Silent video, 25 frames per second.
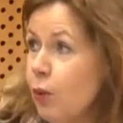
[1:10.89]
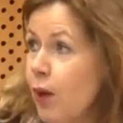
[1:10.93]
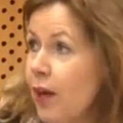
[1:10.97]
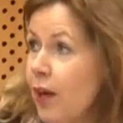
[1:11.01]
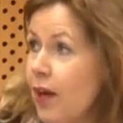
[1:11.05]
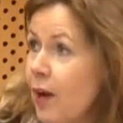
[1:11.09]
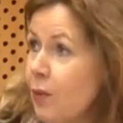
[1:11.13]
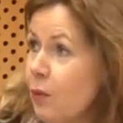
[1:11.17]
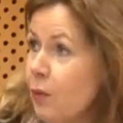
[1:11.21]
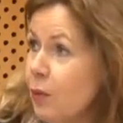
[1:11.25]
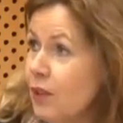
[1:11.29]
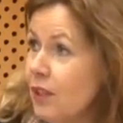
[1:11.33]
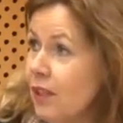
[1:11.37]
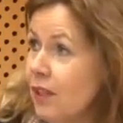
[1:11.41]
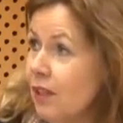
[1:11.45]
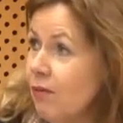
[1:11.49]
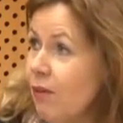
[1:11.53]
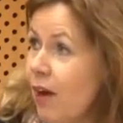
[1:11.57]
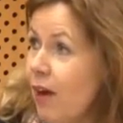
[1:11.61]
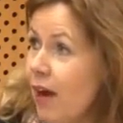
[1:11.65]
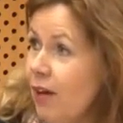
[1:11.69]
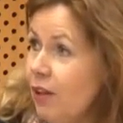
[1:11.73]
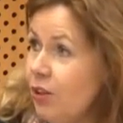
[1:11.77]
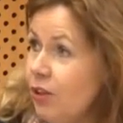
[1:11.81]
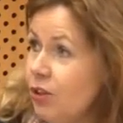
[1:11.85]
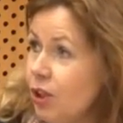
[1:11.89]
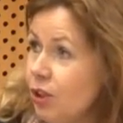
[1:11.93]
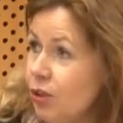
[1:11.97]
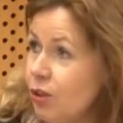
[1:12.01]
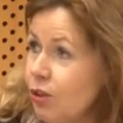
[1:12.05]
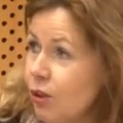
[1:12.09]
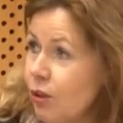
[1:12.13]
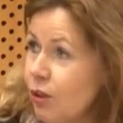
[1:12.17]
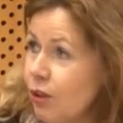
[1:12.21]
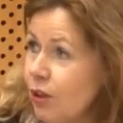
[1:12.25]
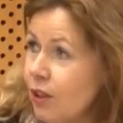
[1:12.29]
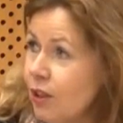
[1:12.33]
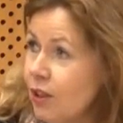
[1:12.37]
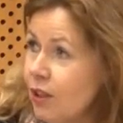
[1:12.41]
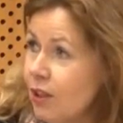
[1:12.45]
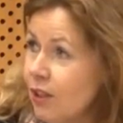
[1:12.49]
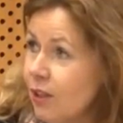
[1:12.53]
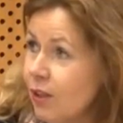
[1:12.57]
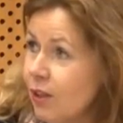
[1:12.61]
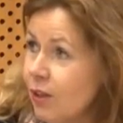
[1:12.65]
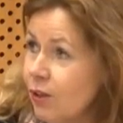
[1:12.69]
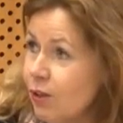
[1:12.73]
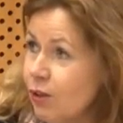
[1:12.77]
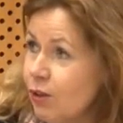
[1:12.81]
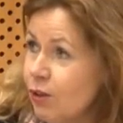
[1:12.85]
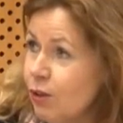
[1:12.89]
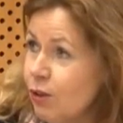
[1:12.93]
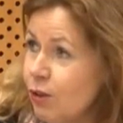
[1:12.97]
why I was invited to this uh,